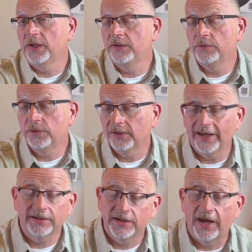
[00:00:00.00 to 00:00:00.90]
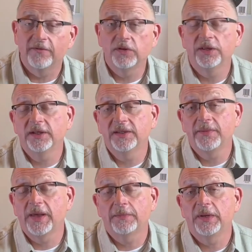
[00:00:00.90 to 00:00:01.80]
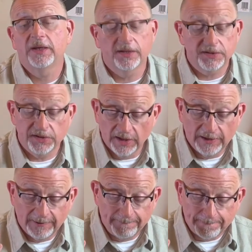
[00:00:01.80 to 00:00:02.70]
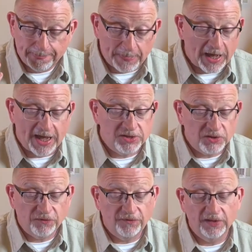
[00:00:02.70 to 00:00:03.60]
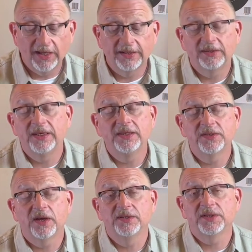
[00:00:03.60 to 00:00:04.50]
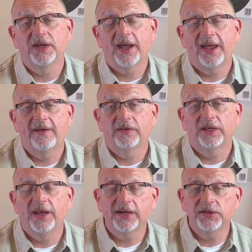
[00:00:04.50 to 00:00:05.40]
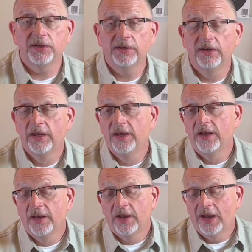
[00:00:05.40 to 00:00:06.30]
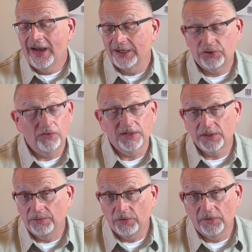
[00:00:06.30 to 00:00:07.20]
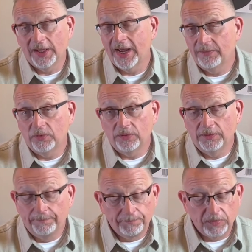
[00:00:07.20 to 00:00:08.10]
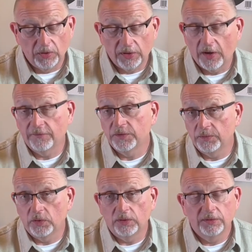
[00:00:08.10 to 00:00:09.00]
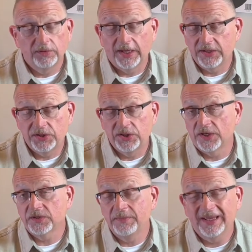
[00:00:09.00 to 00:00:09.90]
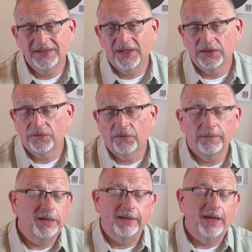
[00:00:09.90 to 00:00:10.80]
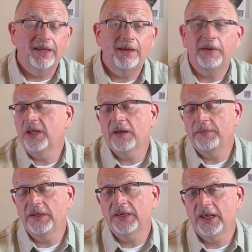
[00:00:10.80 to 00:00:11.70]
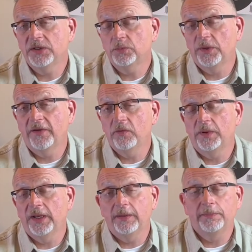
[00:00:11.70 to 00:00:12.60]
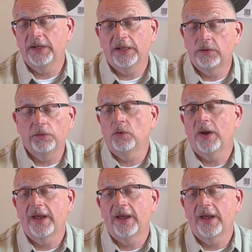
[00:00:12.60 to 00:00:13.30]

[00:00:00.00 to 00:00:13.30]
to collect everything that they make, because I just feel like these guns and I have a connection. I trust them. They're reliable. They're comfortable. They just make sense for me. And that may not be the case with everybody, but I don't know why,